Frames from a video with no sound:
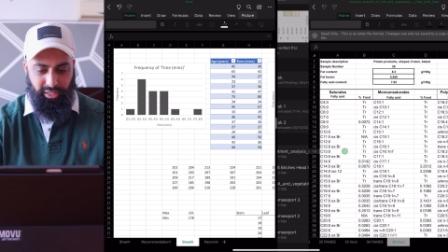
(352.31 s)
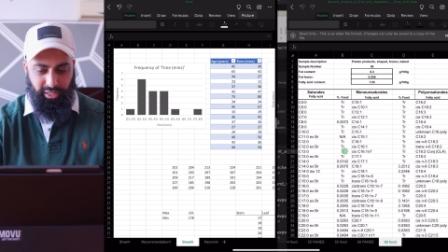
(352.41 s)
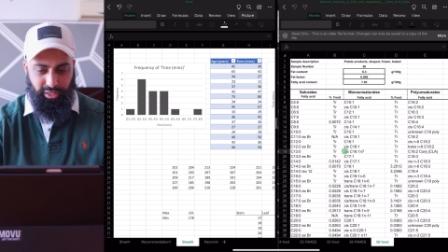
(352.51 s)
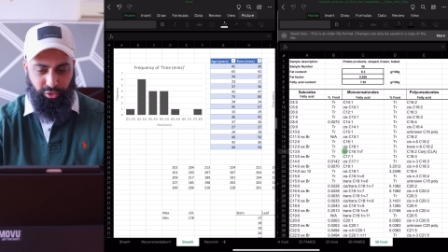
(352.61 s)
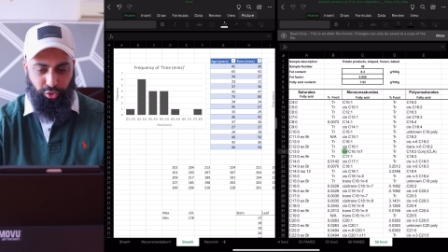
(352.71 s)

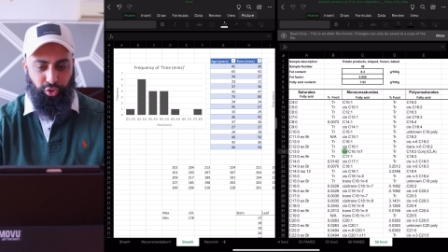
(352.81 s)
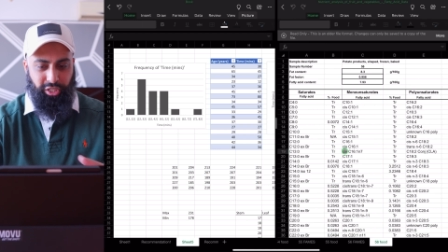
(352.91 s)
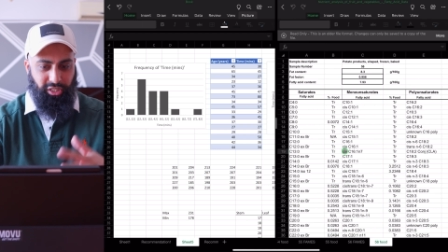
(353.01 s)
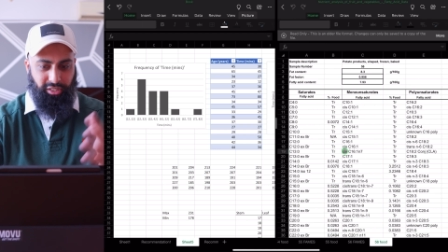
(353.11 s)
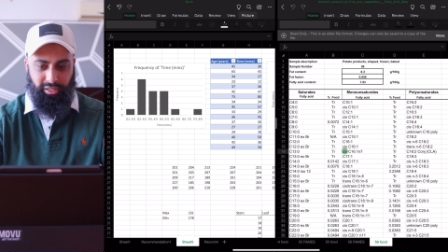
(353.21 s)
uh,
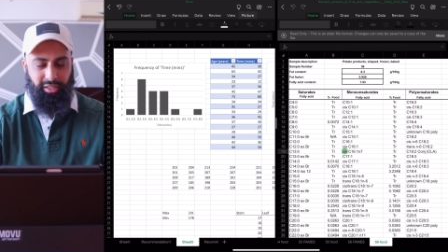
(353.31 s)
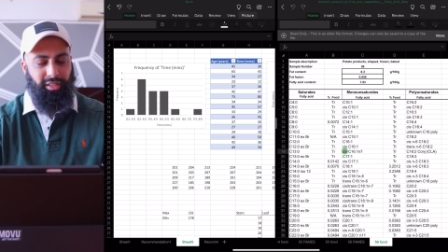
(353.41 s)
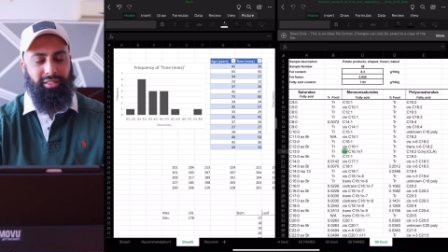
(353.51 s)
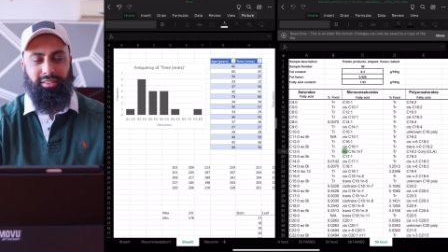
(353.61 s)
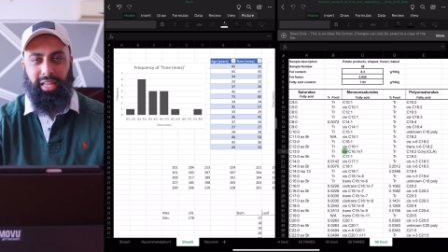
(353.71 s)
nutrition
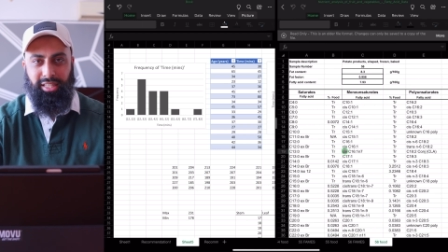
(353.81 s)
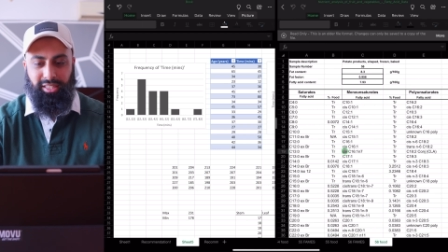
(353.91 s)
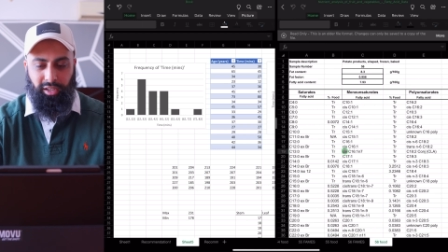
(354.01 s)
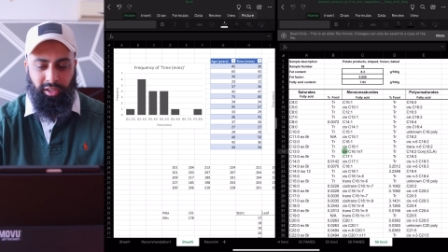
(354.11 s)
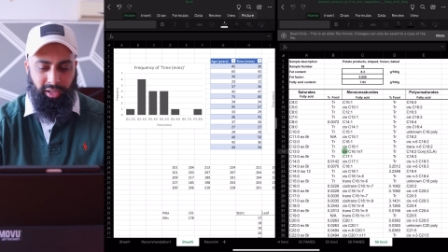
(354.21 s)

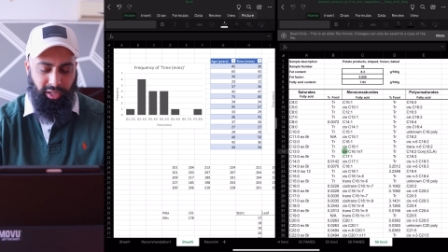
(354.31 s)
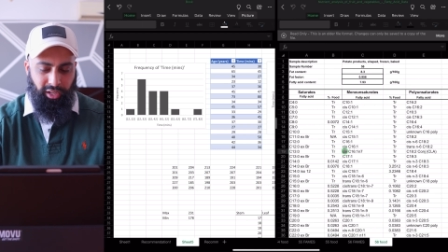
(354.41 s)
data.